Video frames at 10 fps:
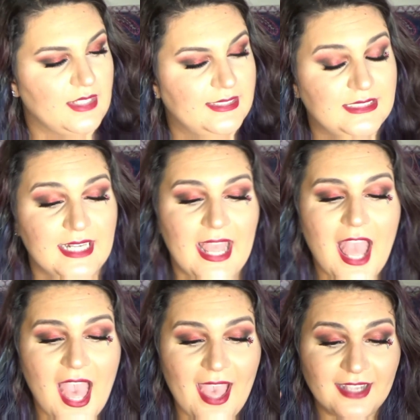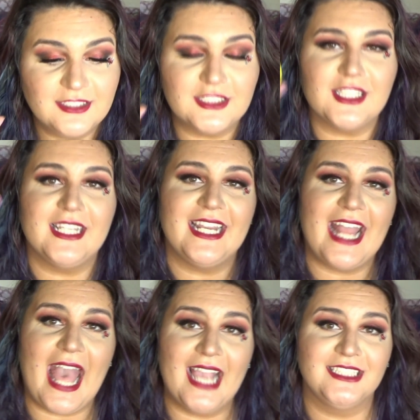It's an excellent,
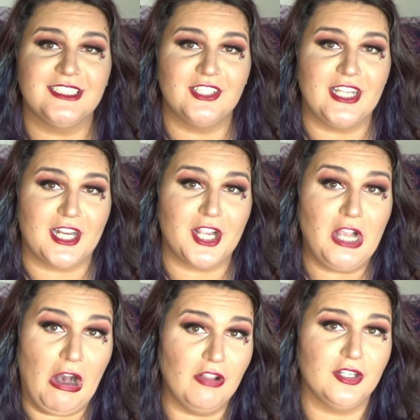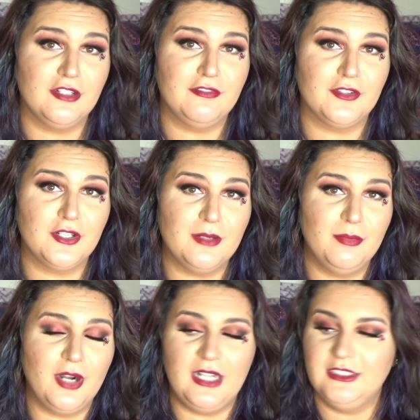excellent color for
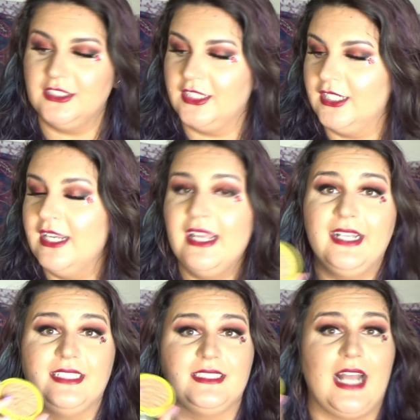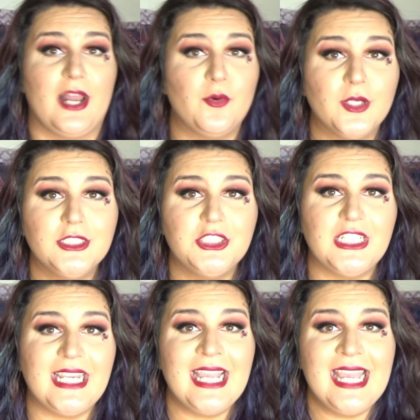a bronzer. It's not
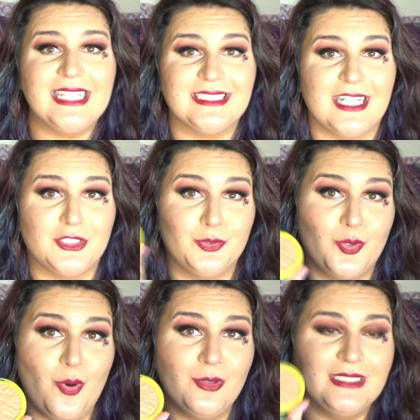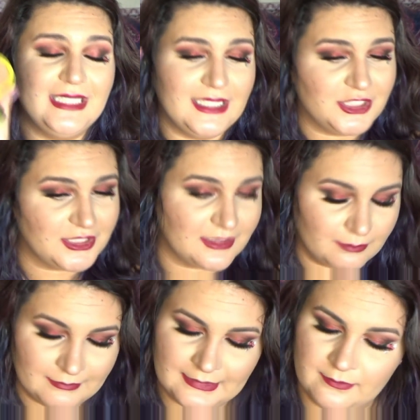orangey. It's not too golden. It's just,
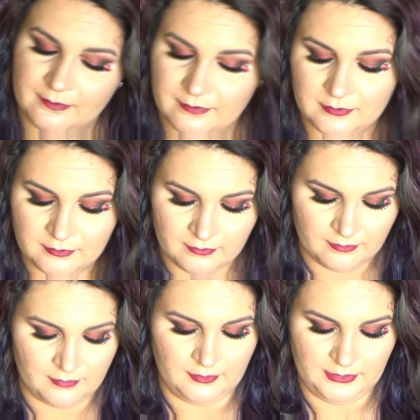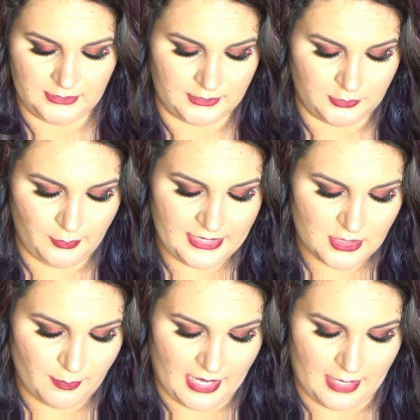it's the sweet
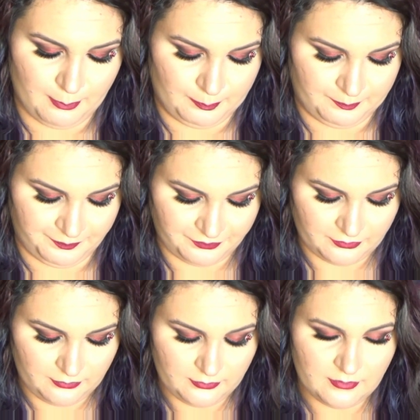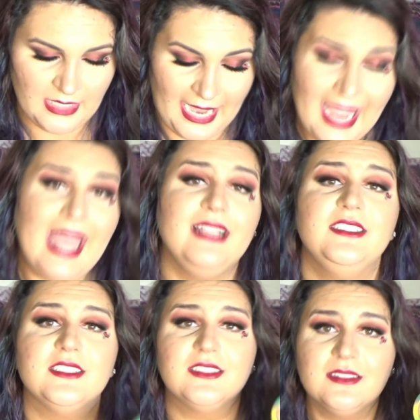spot.
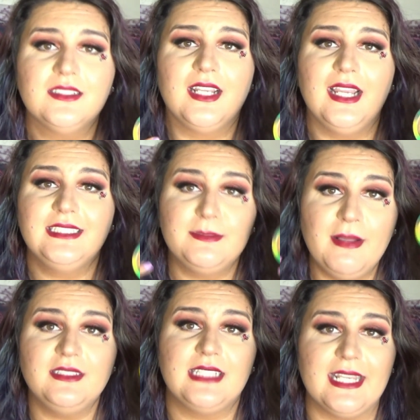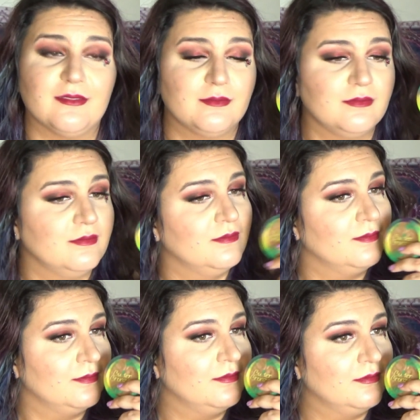And it smells like
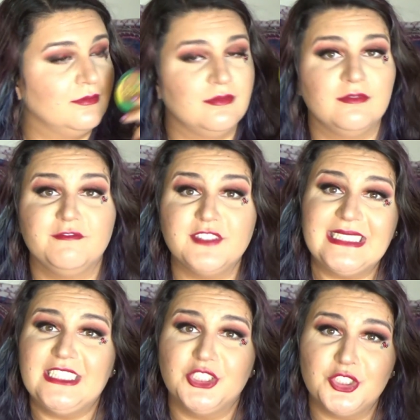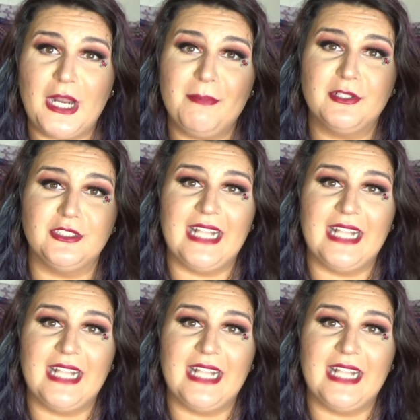freaking tropical